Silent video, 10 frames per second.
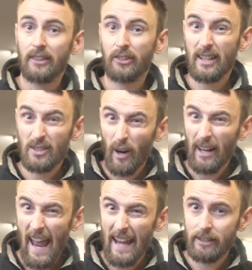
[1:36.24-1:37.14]
So that's quite
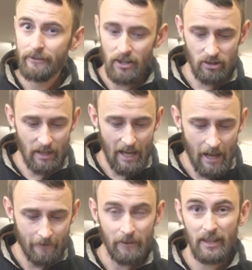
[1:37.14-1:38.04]
a handy feature to
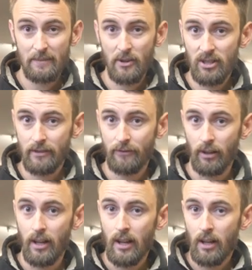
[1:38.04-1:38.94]
have, especially
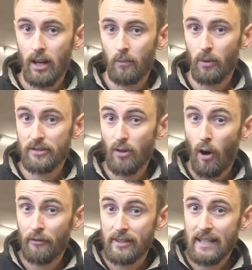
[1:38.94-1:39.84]
for what's
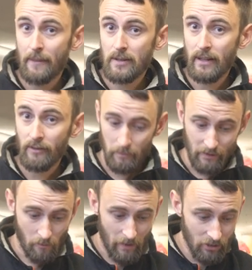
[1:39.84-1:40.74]
often deemed as being a bit
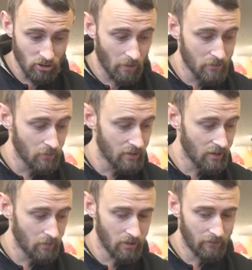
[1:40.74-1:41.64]
of a budget option with
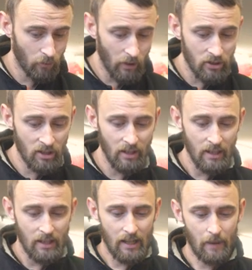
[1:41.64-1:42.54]
the Voyager.
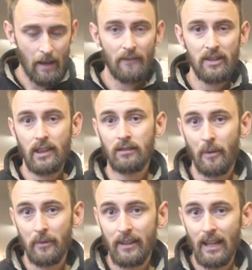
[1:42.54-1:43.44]
Having that
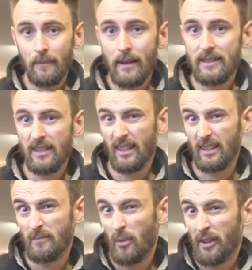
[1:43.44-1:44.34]
thermometer there means you
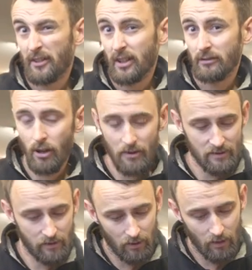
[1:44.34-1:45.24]
can monitor your
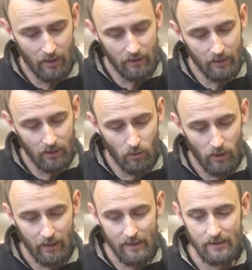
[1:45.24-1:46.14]
roast and the like
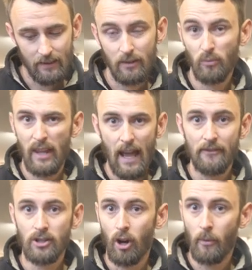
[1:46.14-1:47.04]
quite easily without
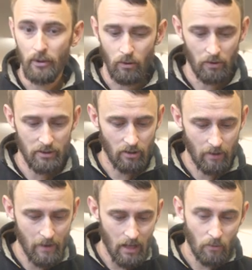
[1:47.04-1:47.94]
having to open it all the
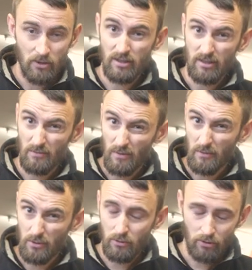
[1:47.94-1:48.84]
time, which is
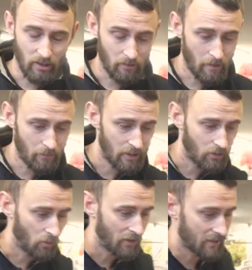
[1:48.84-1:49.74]
a pretty
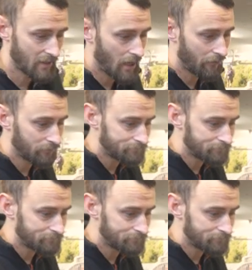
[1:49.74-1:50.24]
cool thing to have.